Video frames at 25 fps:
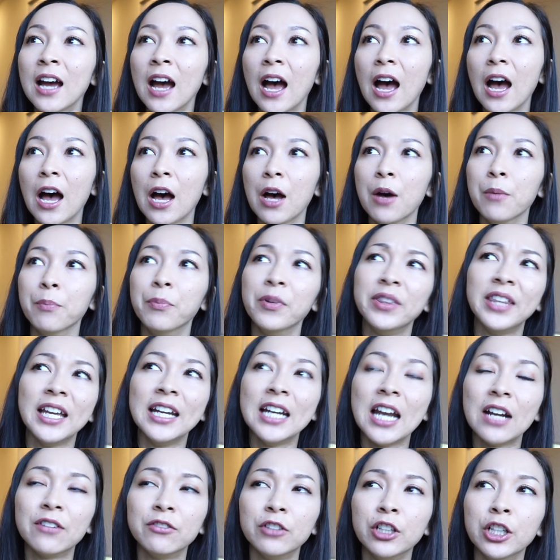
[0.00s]
Um, but they
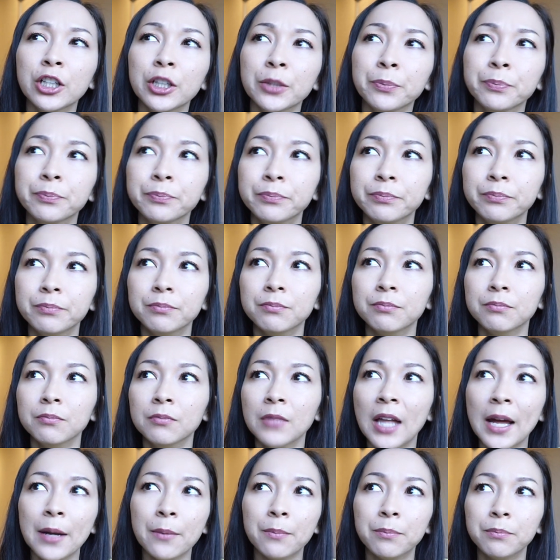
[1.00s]
never
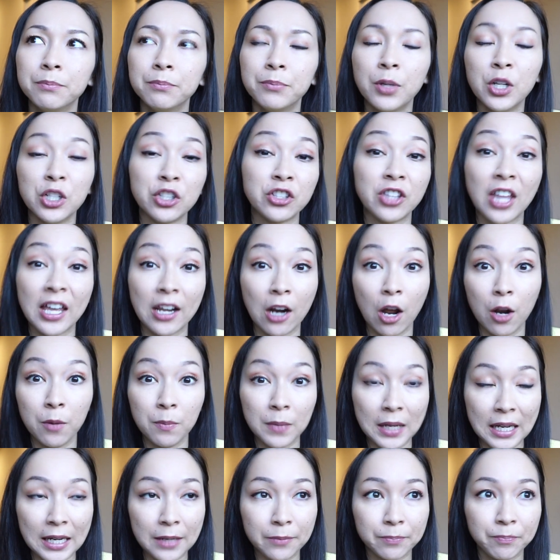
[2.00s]
like pushed that on
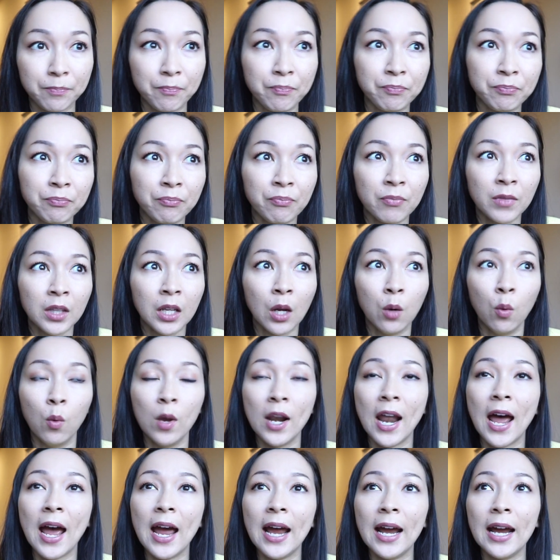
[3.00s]
me.
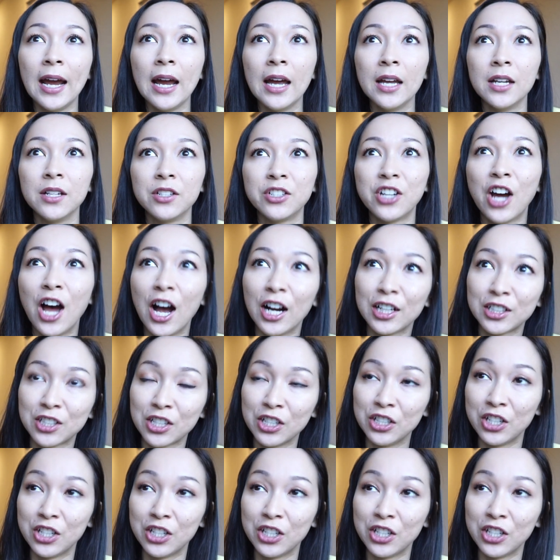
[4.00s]
When I talked to